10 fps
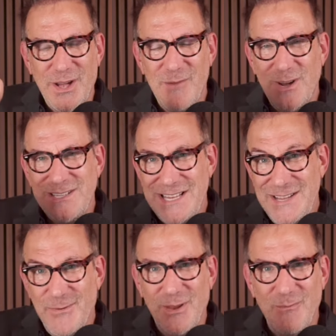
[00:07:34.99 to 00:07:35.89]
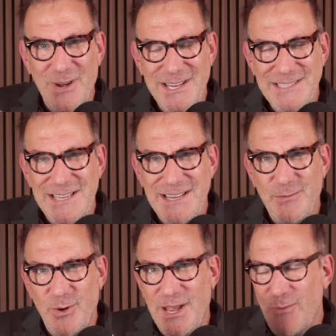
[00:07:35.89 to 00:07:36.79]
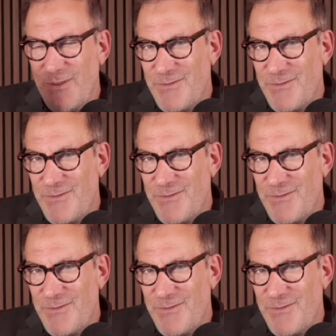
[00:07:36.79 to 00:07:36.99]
and what's evil and what isn't evil and what